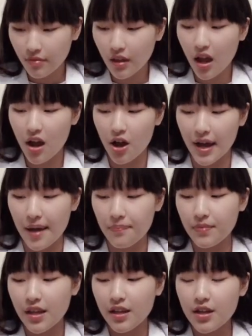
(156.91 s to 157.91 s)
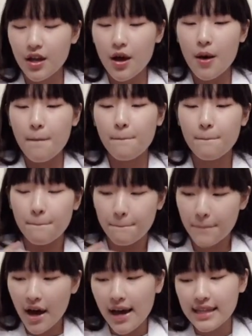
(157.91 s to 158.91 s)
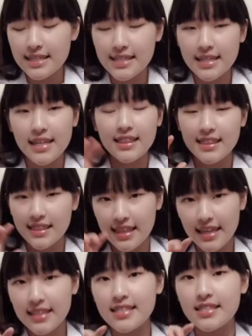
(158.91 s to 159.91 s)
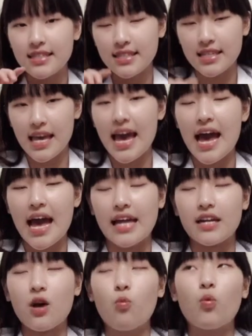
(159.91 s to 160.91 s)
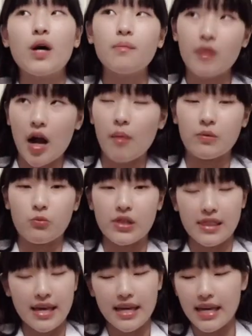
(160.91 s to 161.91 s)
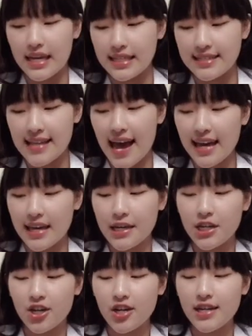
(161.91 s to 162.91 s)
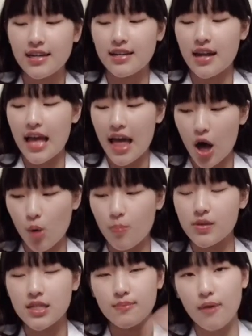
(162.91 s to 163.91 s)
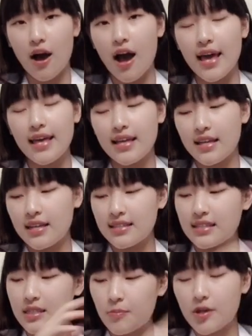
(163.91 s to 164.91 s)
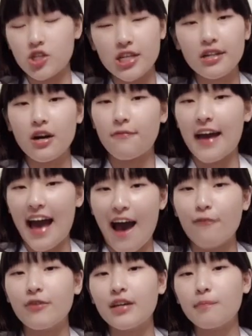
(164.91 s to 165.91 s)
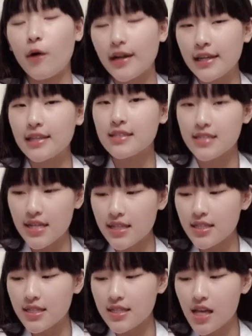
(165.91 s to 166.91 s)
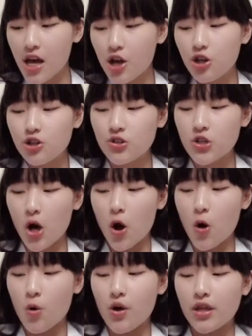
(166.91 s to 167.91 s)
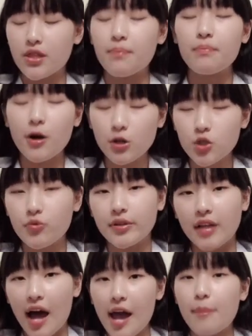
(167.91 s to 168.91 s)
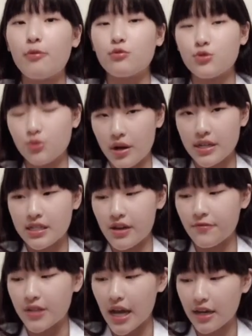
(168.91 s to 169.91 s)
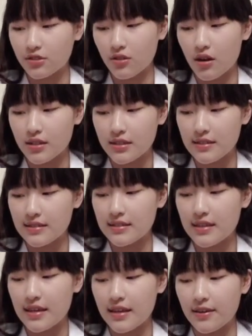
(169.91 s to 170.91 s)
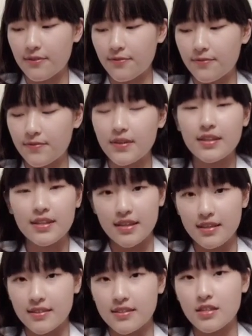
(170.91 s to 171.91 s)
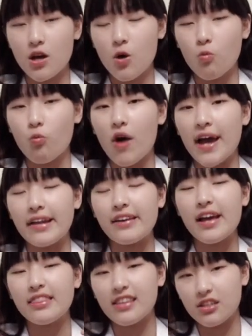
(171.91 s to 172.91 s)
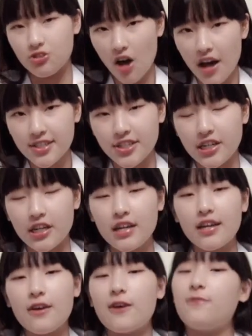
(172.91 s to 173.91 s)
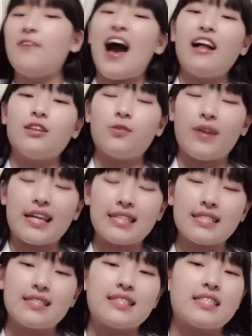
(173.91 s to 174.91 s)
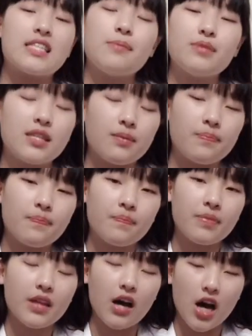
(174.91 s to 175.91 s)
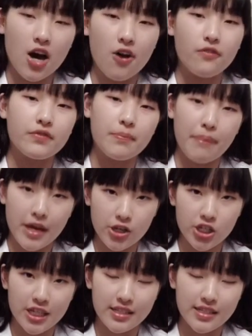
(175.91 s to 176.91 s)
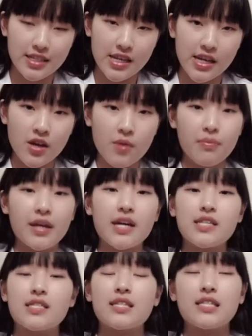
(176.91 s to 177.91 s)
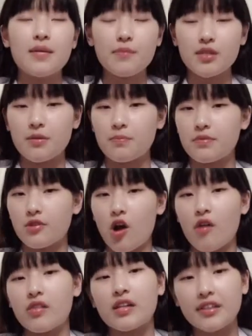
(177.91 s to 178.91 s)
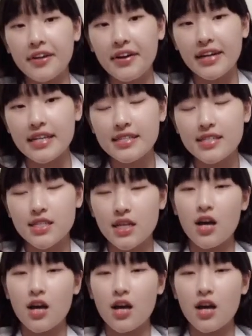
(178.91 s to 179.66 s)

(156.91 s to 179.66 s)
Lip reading: Okay, but this scan, one problem with it is that it couldn't help spot suspicion of having Parkinson's. So the most reliable source of diagnosis is when the doctor evaluates the symptom of the patient, because the symptoms are the clearest.